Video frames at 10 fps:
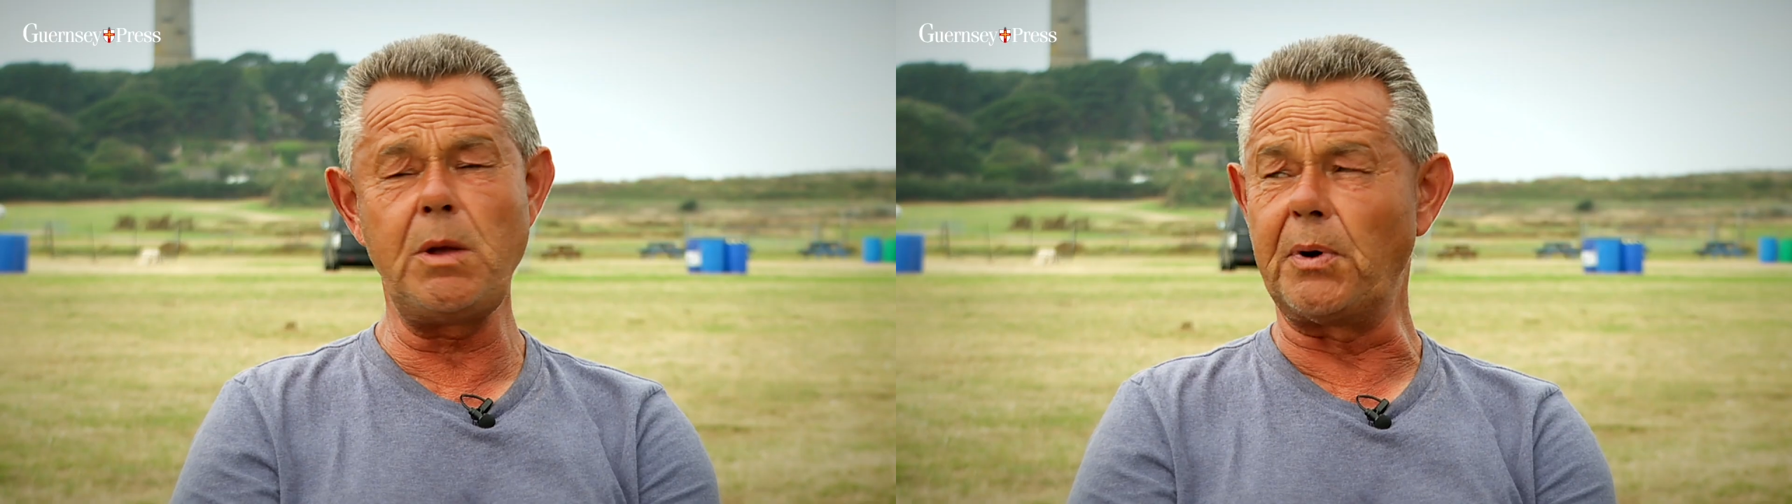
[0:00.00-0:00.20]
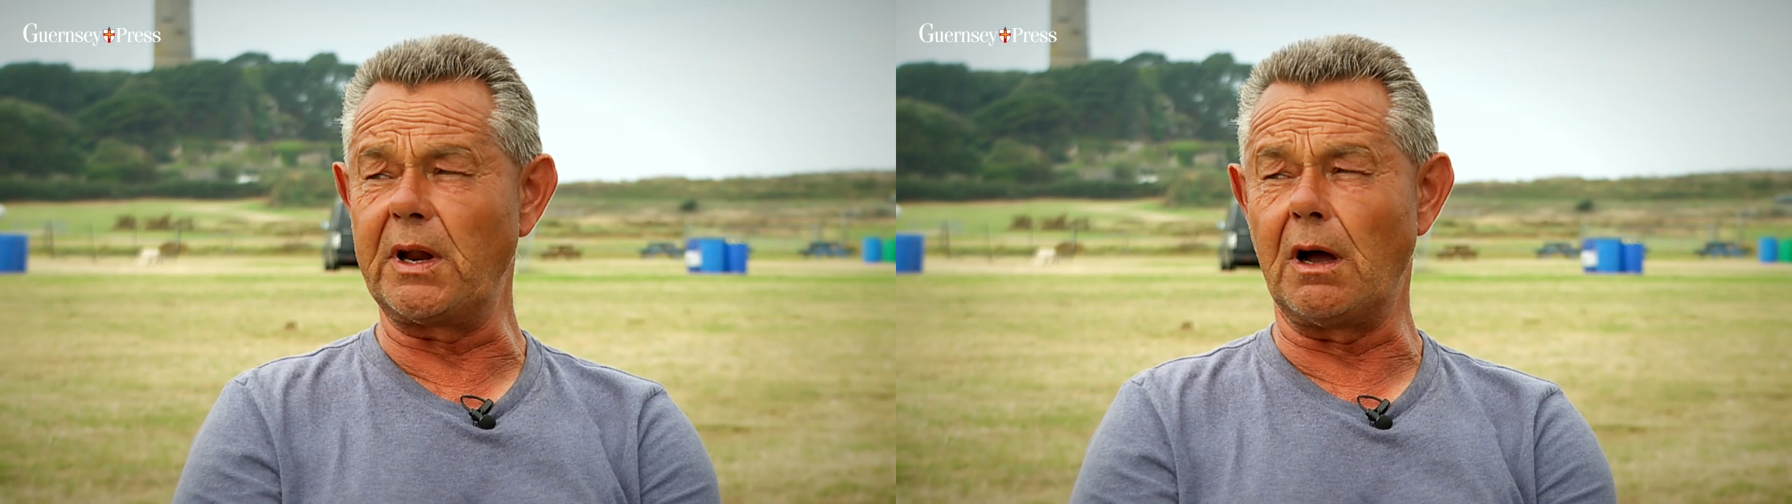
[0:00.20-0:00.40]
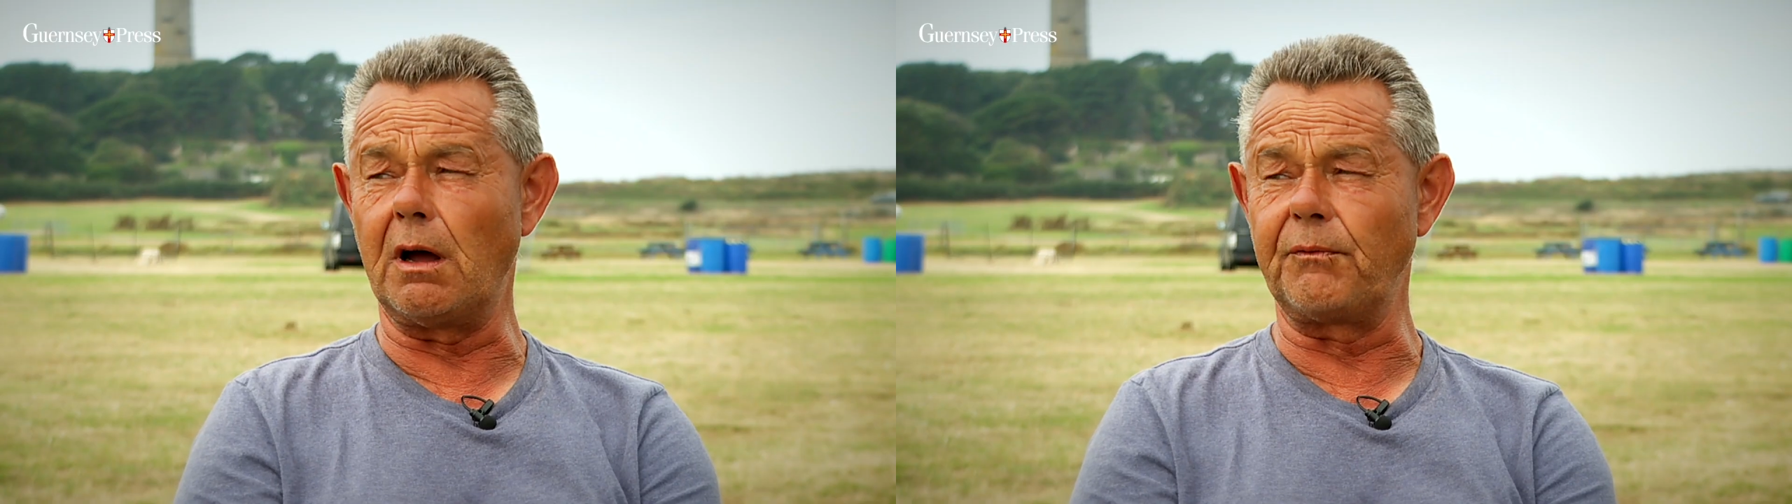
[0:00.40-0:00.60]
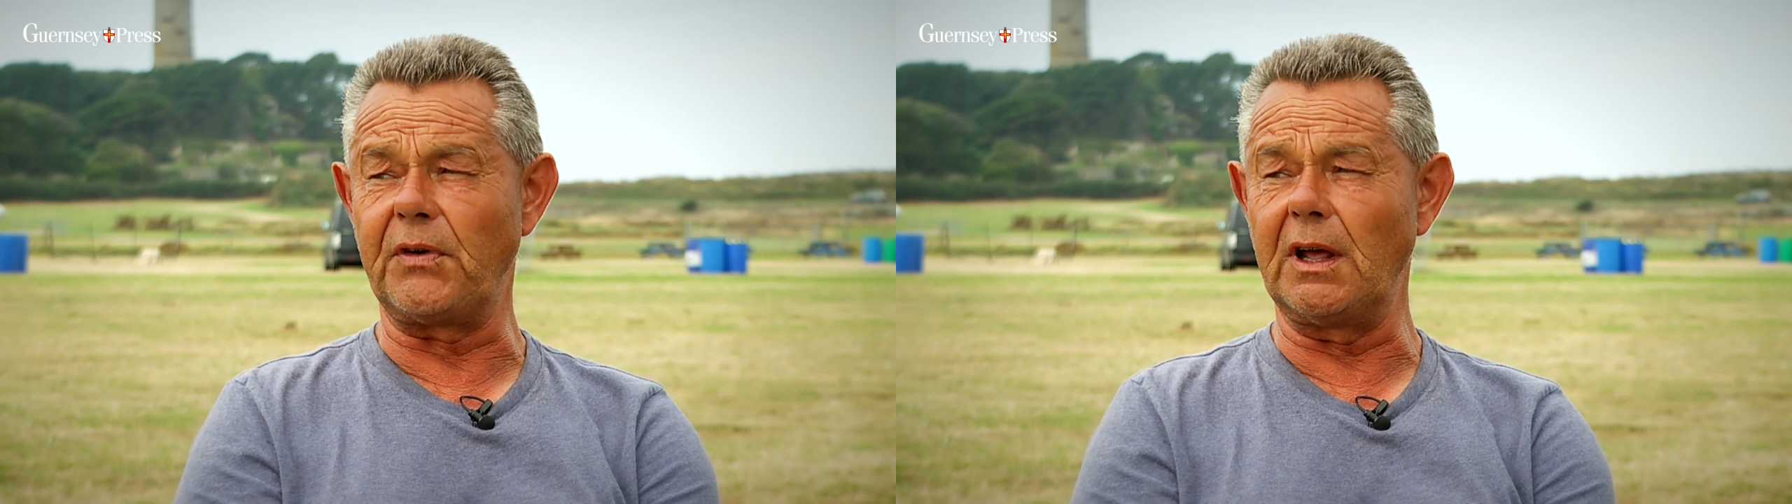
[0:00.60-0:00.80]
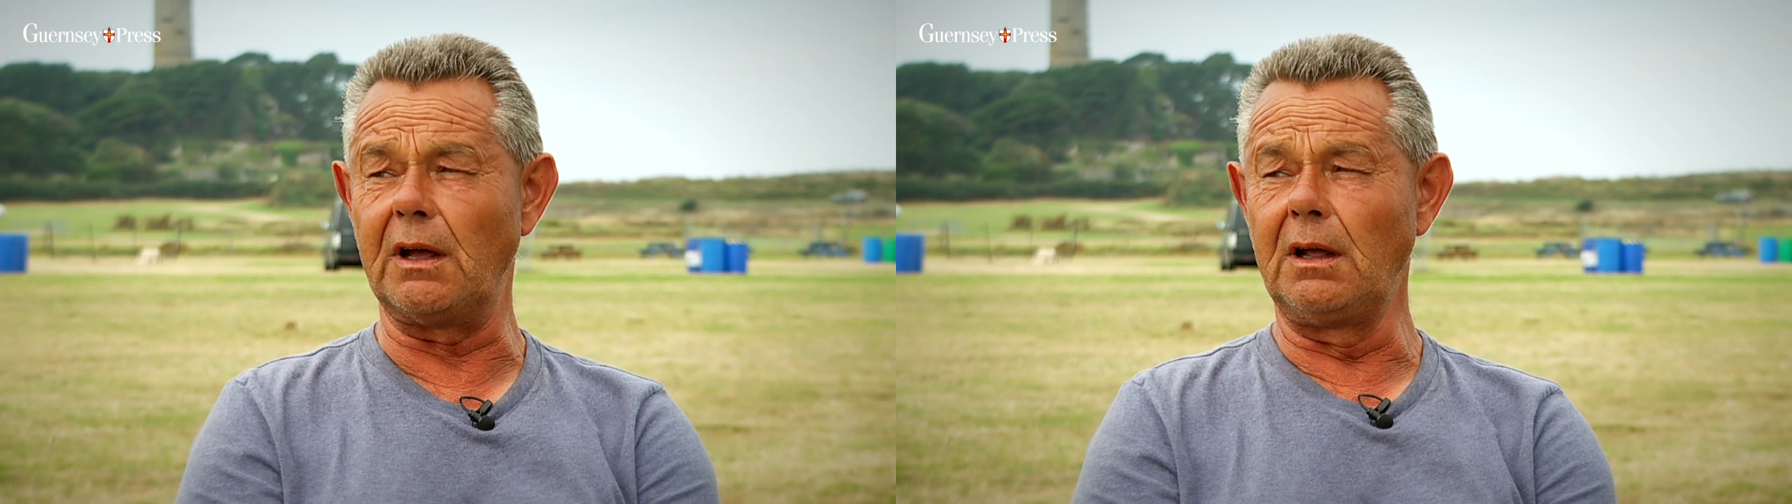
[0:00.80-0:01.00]
put it on
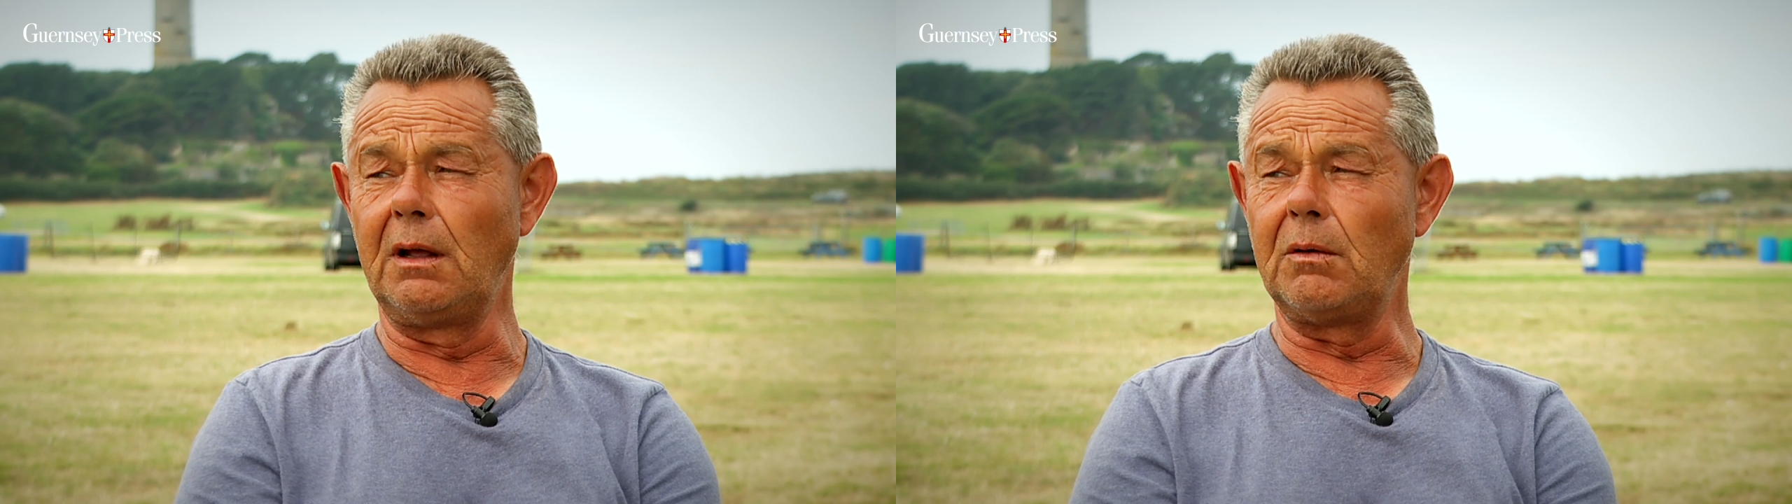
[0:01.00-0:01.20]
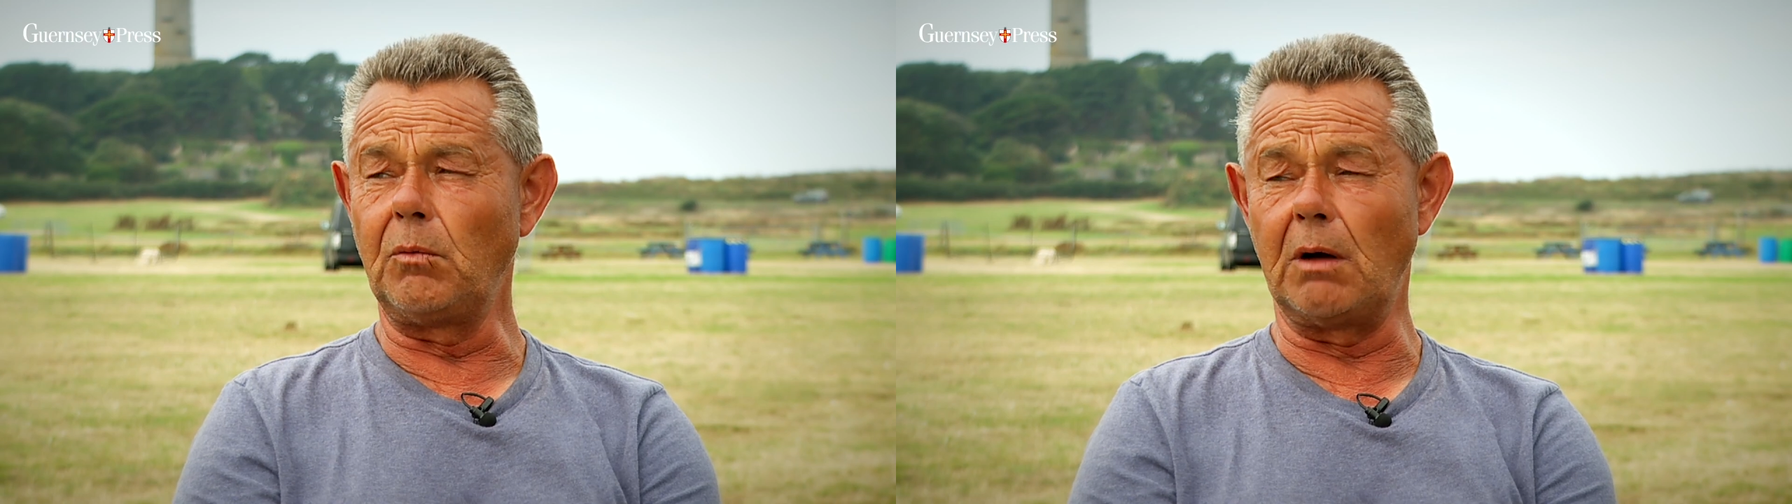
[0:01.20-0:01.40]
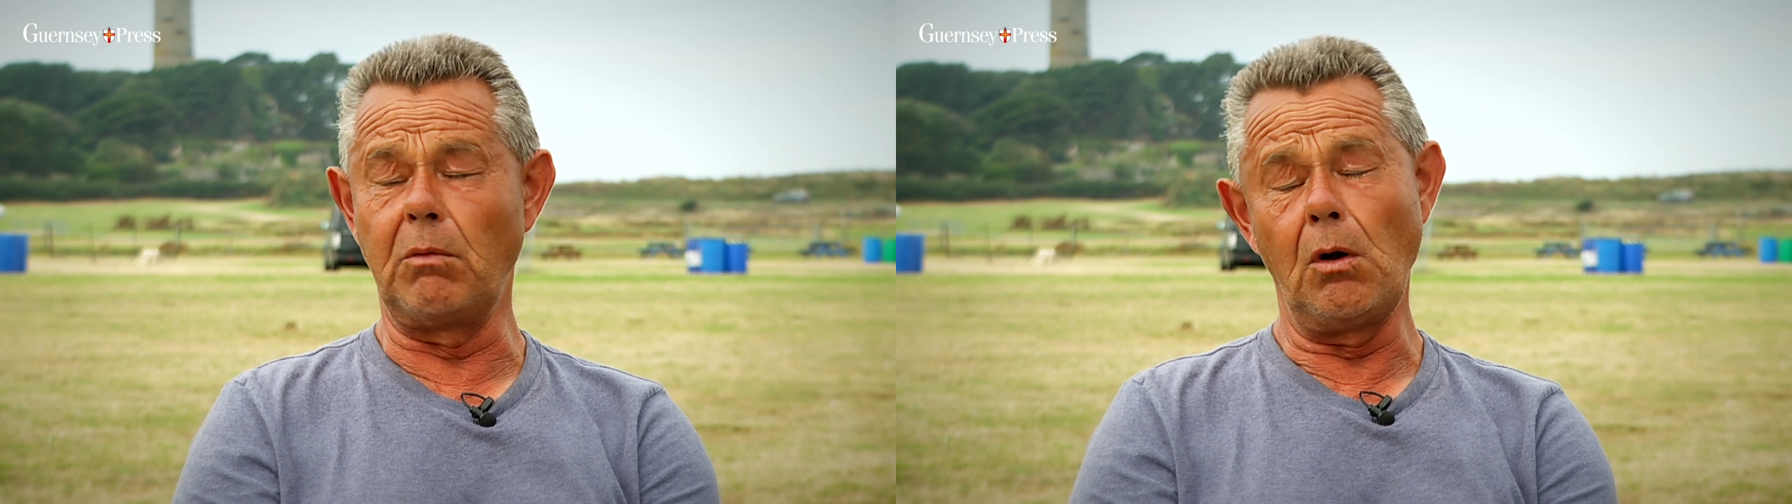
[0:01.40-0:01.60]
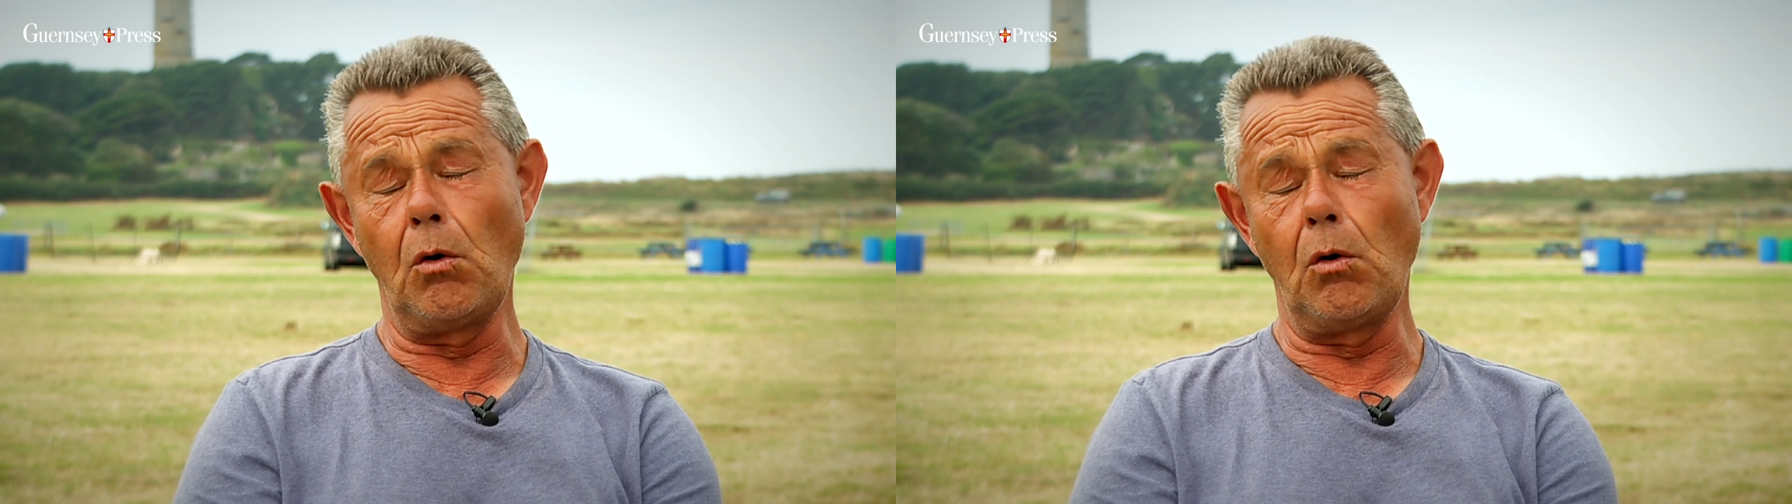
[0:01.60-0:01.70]
for the, well,